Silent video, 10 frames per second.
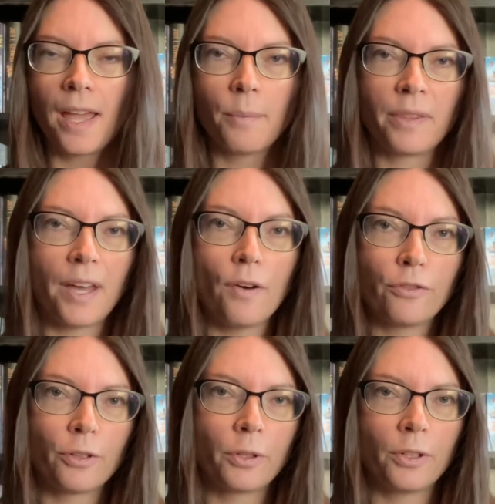"and without
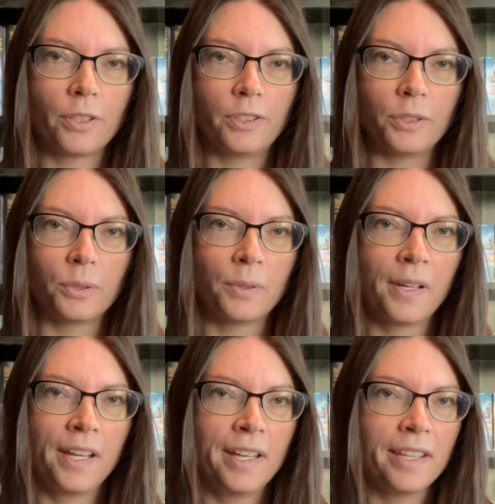further ado,"
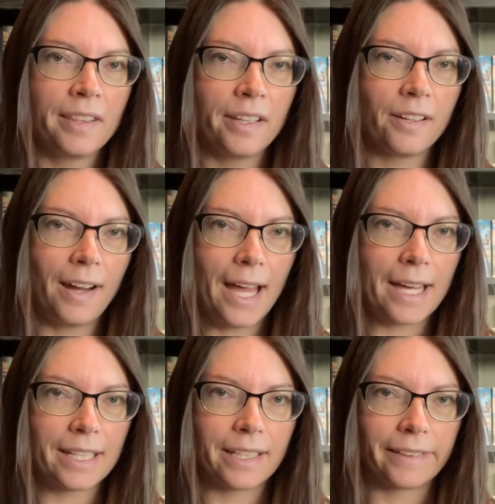they are
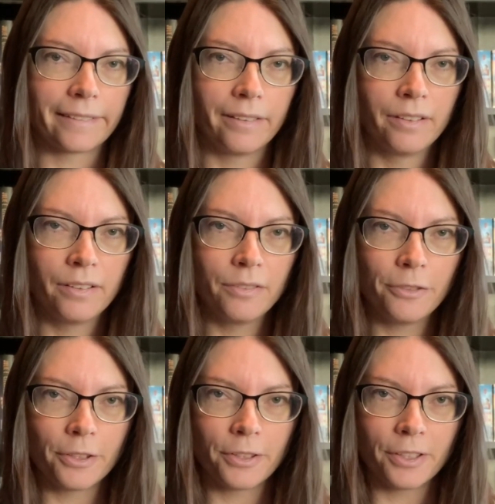adding
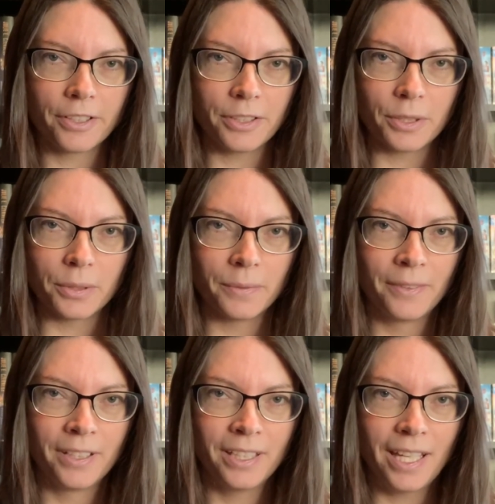further ado,
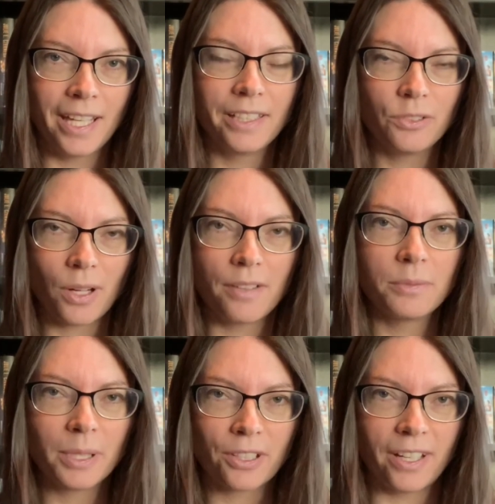and it drives
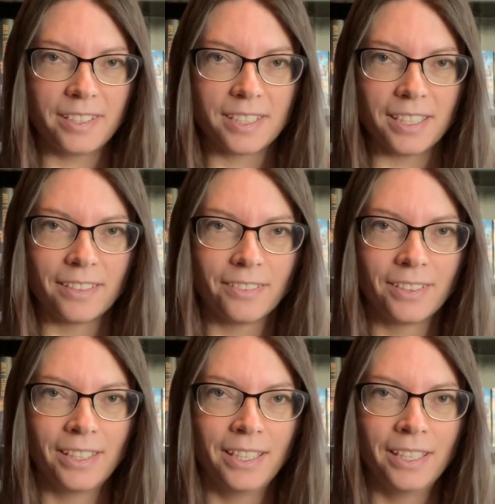me crazy.
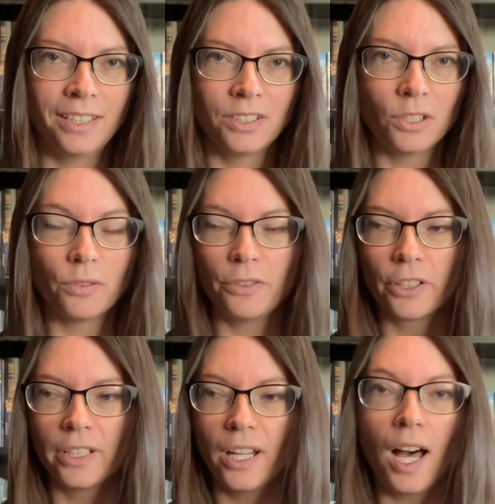So if you're
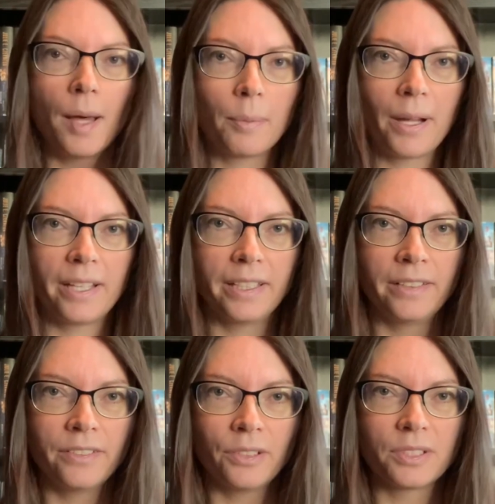gonna hop right
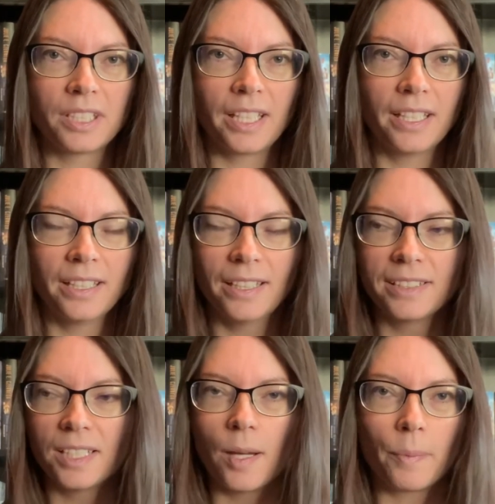in, don't say,
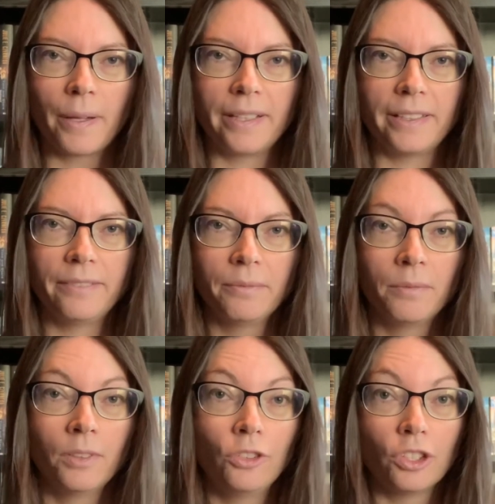"let's hop right in,"
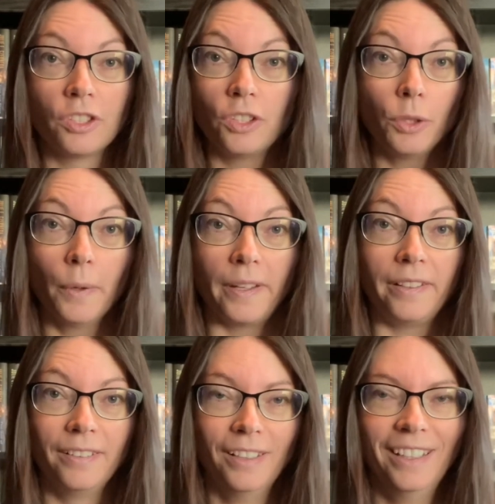just do it.
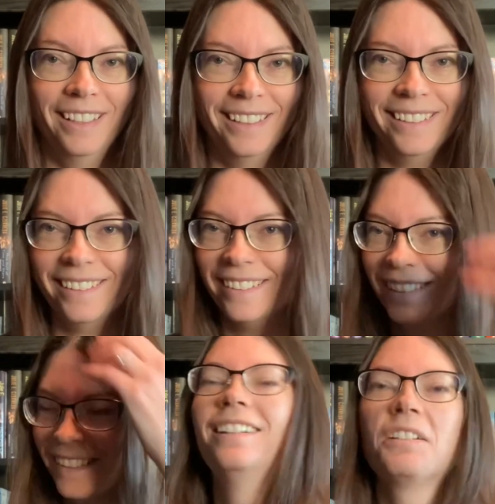
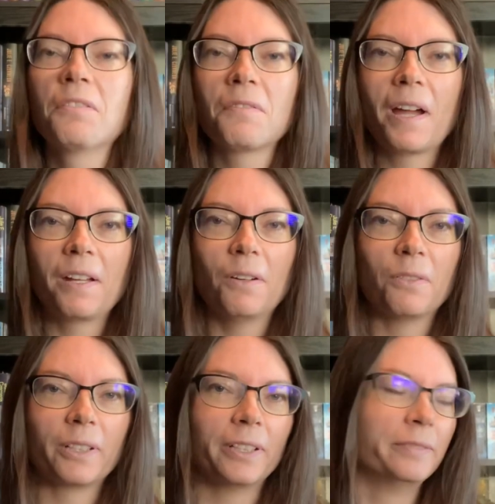Rant
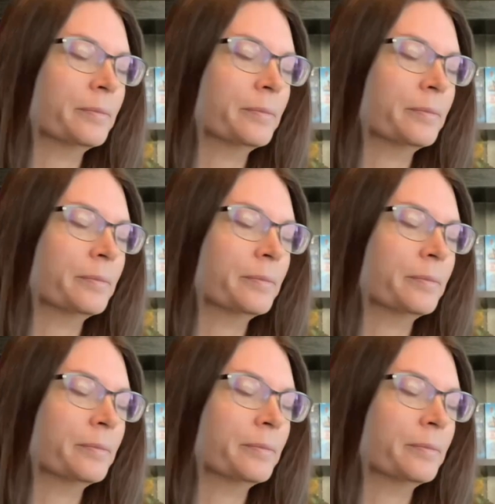over.